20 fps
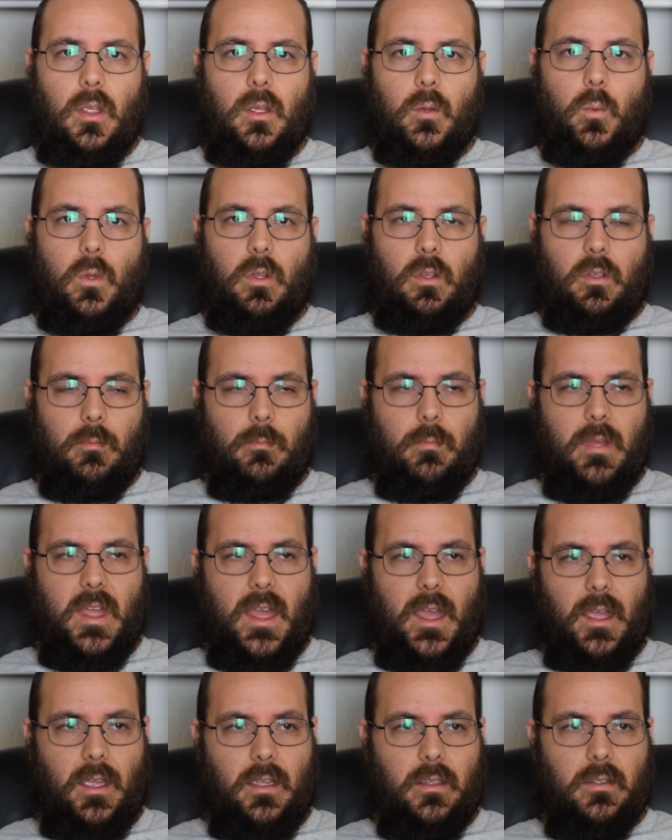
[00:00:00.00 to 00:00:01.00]
welcome
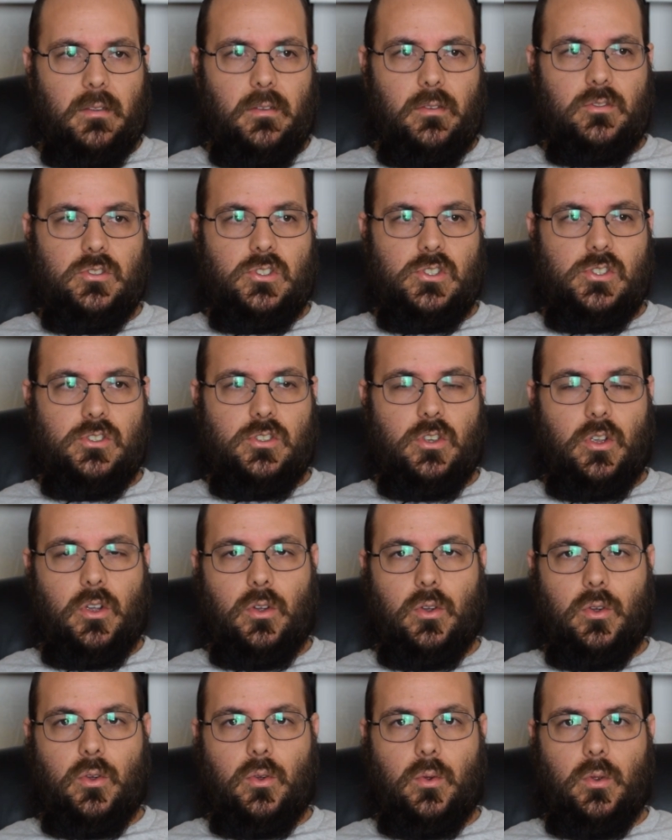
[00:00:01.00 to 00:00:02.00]
back.
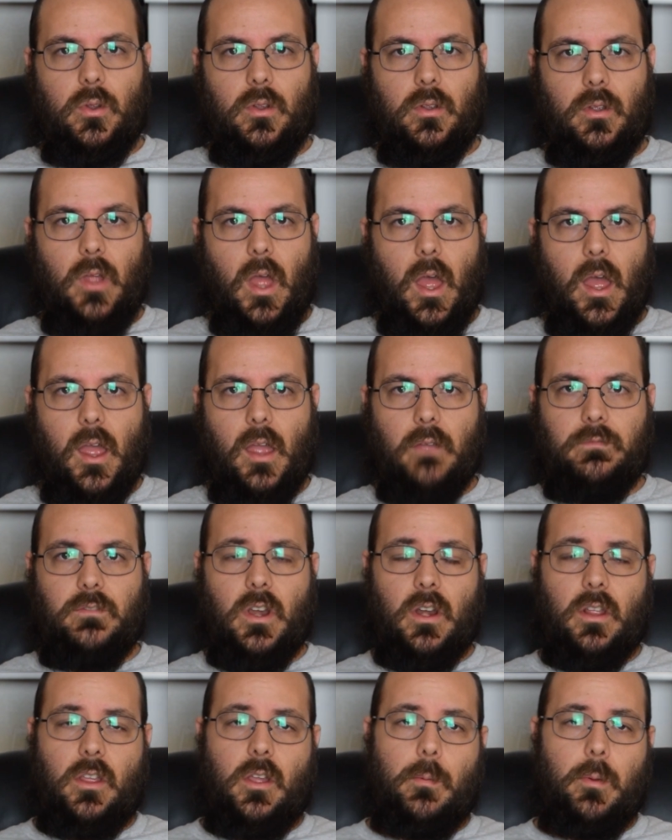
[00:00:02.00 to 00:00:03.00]
So I've
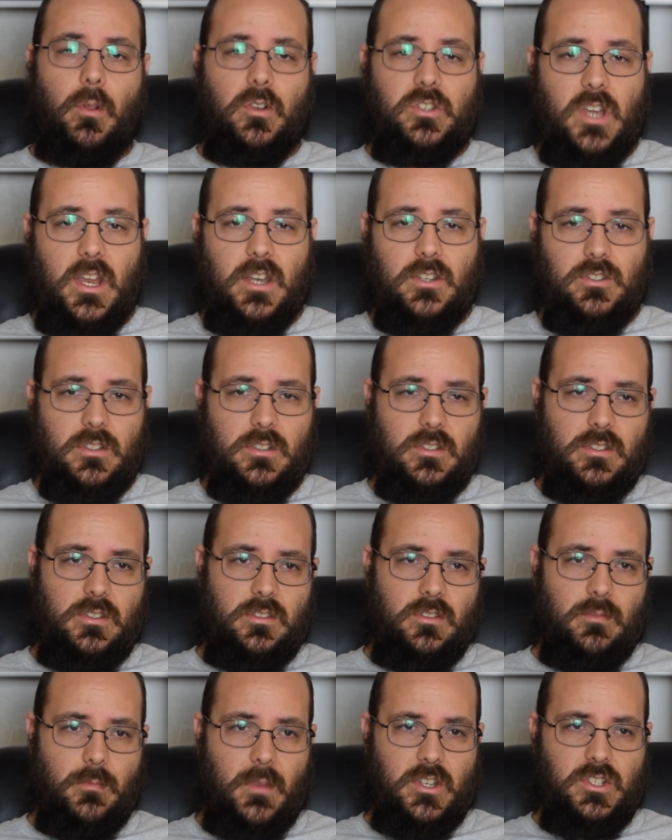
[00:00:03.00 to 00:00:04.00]
done a couple changes
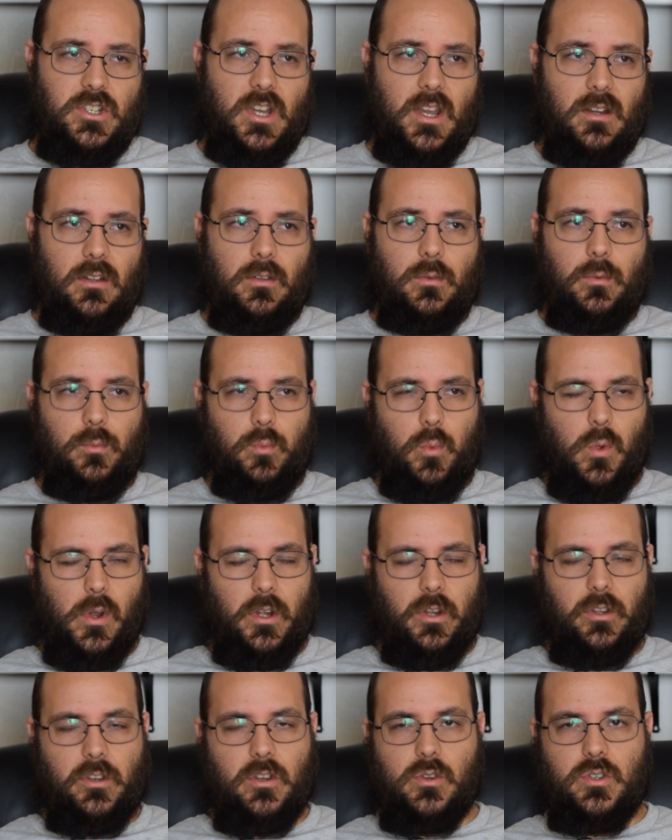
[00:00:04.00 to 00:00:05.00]
to my channel, one
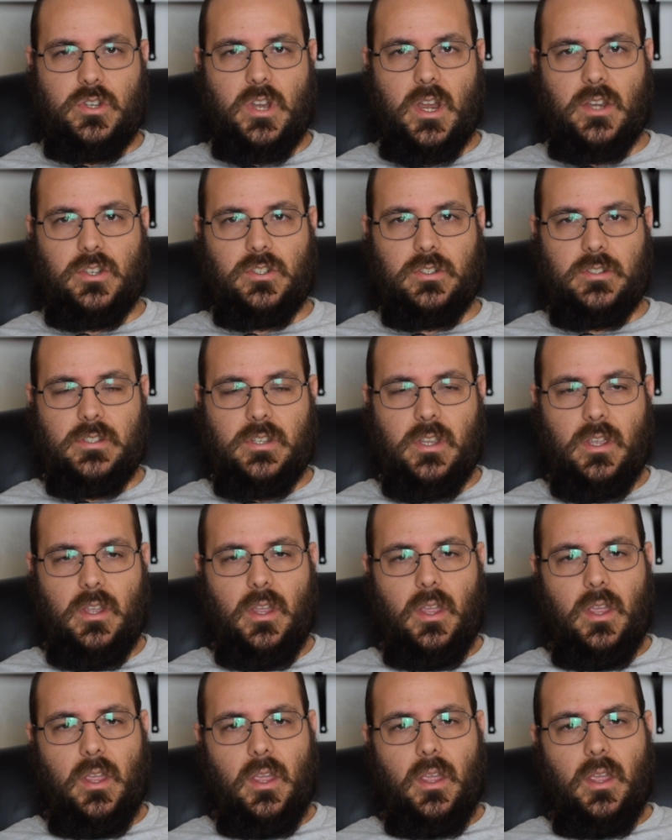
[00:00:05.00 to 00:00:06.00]
or two changes.
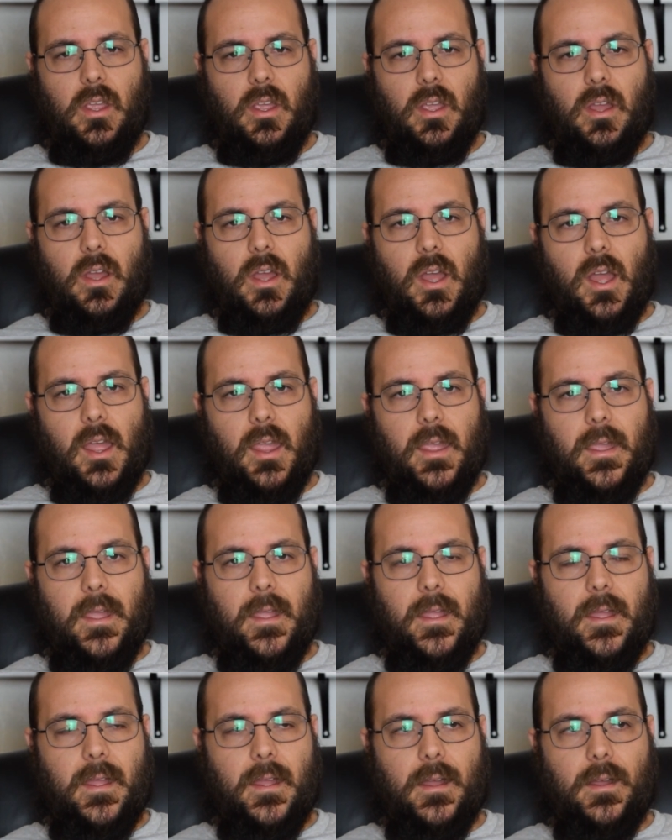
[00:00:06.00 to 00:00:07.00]
I
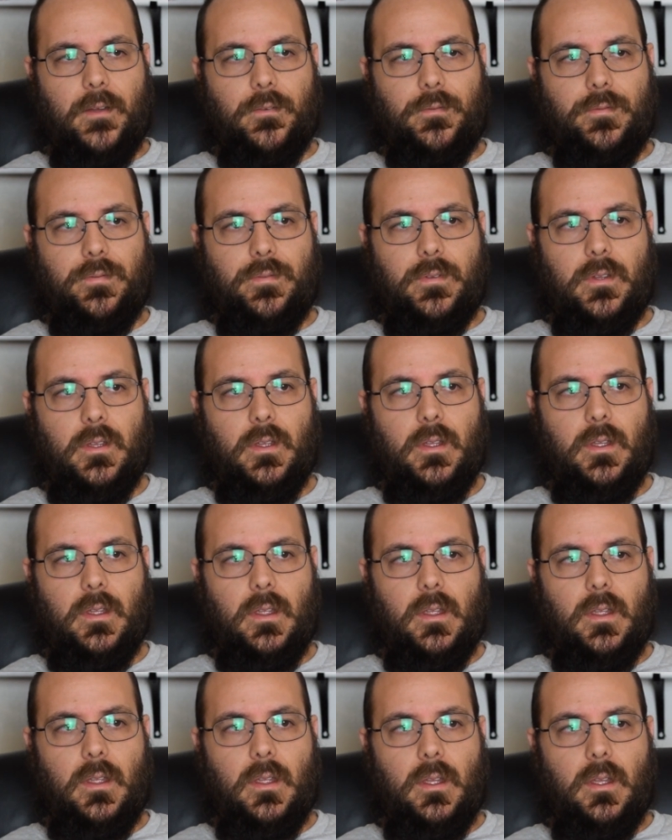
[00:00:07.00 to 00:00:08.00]
have
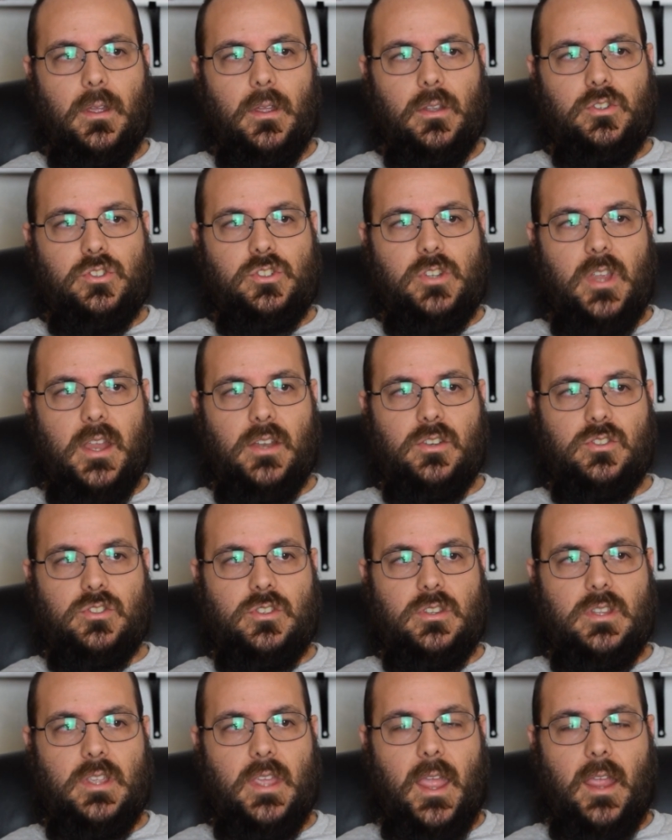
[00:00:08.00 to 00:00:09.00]

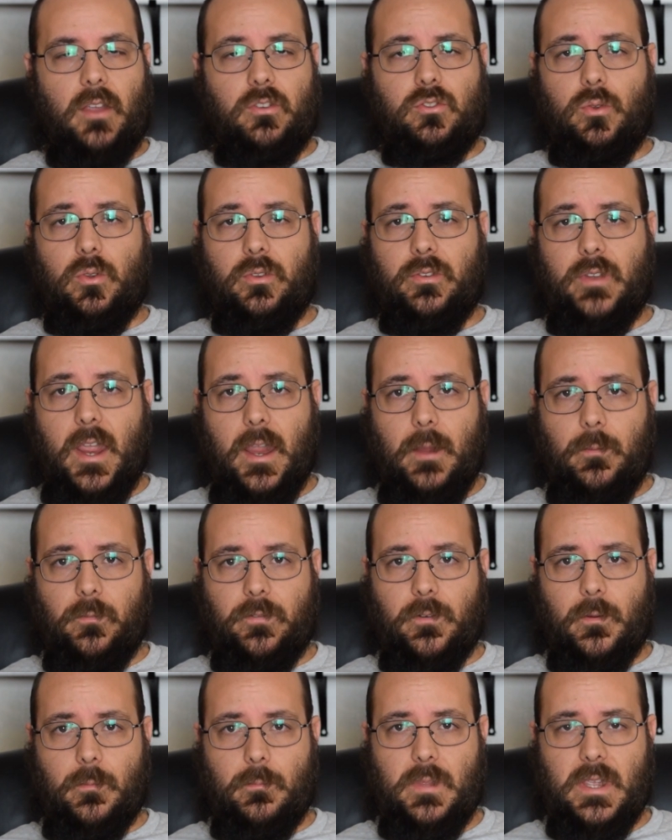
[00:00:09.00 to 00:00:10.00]
changed the actual name
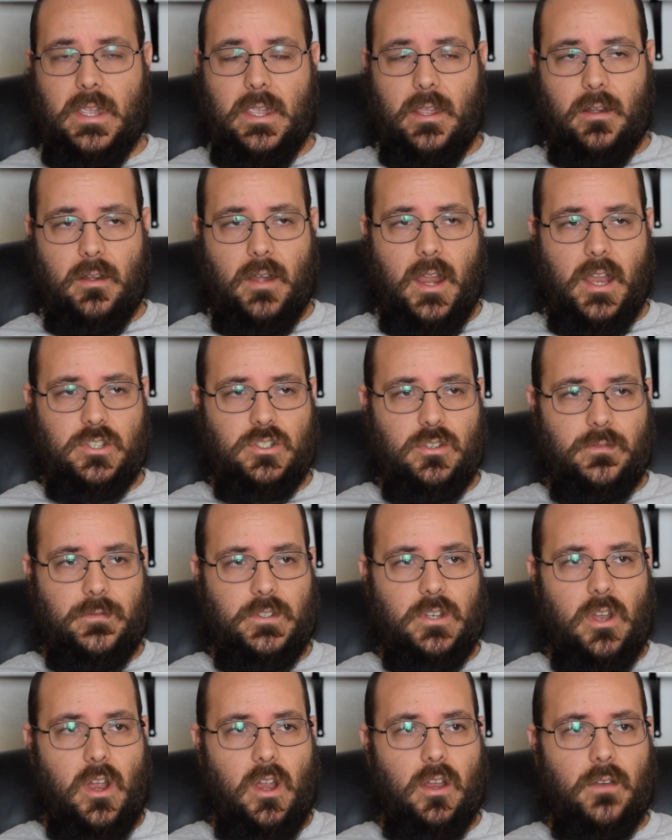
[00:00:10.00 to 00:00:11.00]
from Beginner
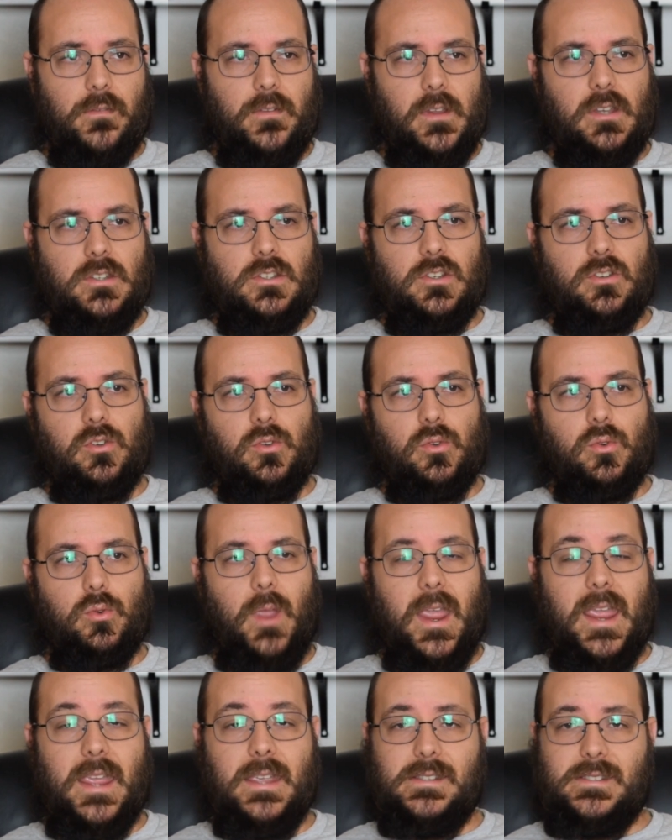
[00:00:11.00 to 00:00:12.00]
Astrophotography
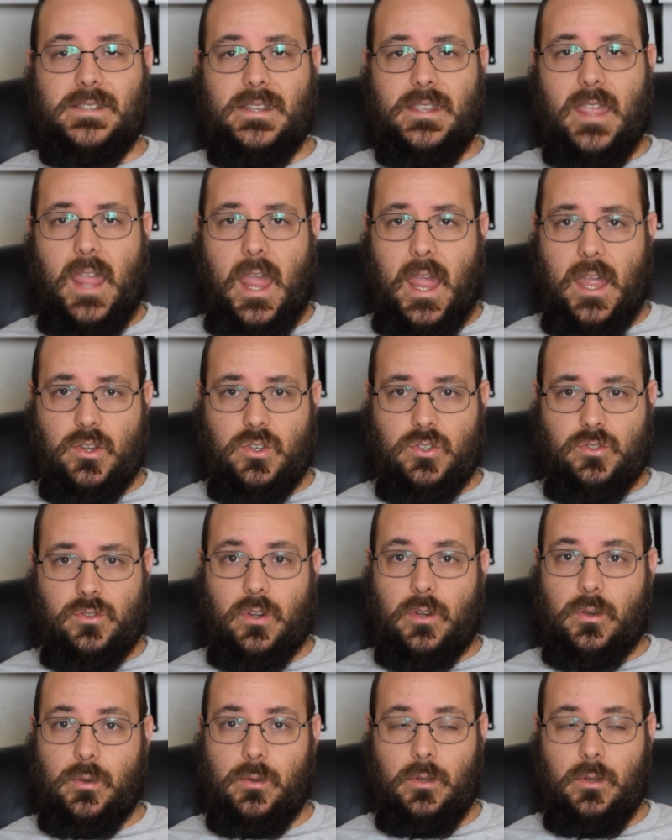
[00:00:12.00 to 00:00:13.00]
to AZ Astro.